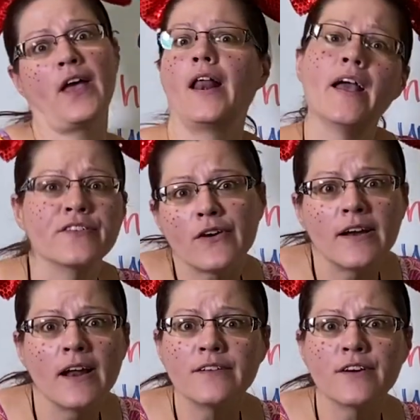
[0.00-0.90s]
Today is a
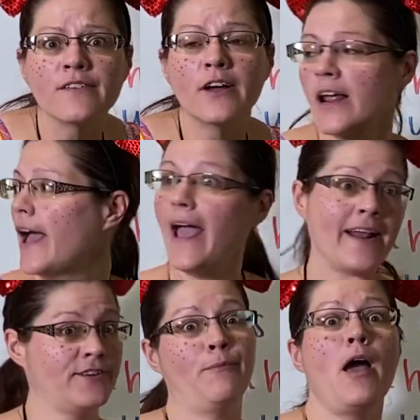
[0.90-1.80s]
great day to serve the Lord.
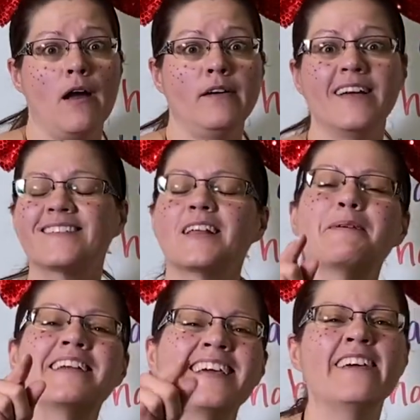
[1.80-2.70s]
And tomorrow is going to
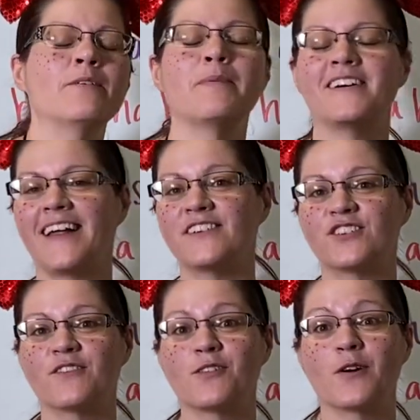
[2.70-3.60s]
be an even better day to
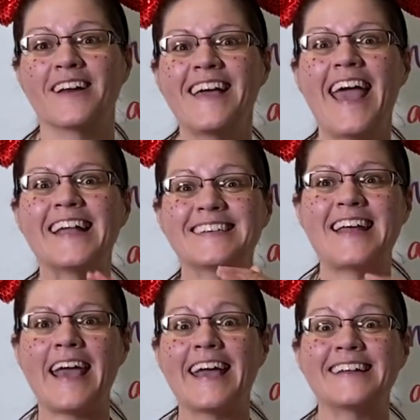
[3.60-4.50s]
serve the Lord. And
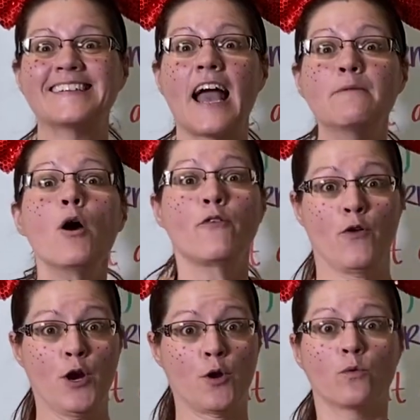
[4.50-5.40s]
today it is time
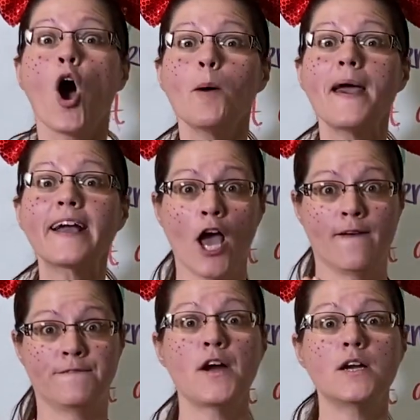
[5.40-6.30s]
for an
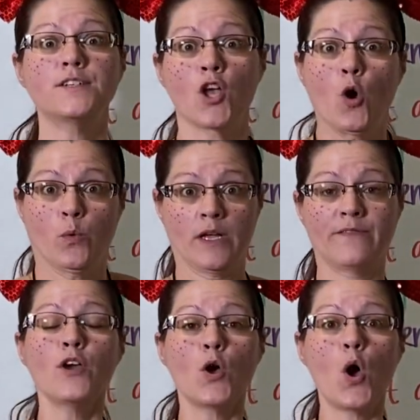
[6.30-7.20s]
aerobic verse
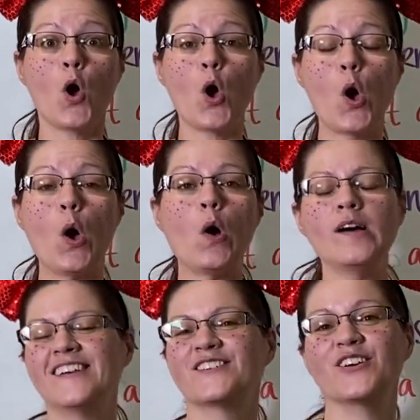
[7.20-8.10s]
review.
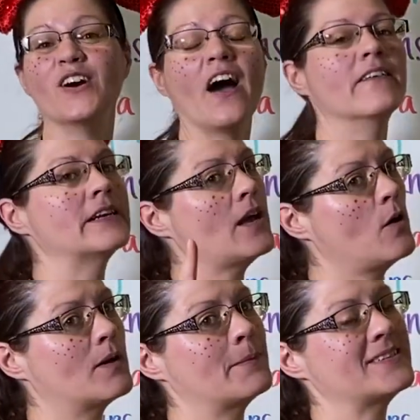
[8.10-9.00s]
So you already
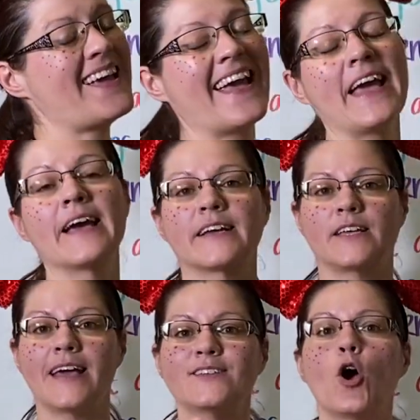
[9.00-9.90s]
know what I'm going to say.
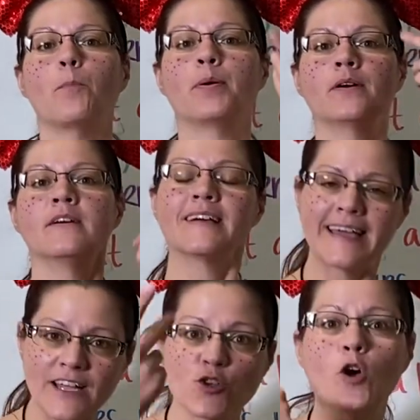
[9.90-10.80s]
Get up.
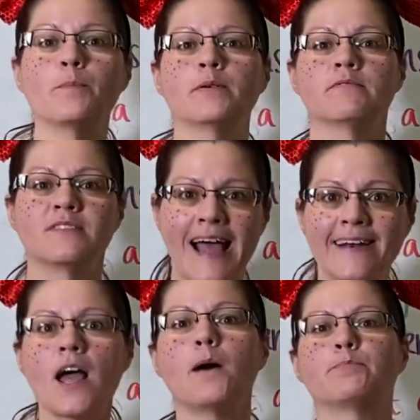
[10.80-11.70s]
Get up.
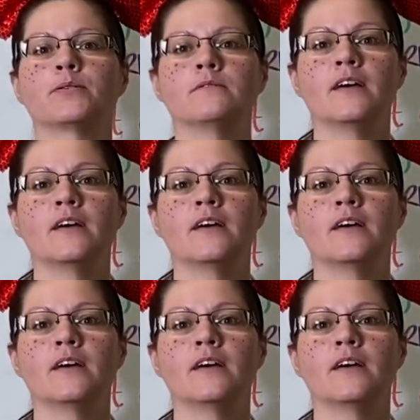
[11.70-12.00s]
Stand up.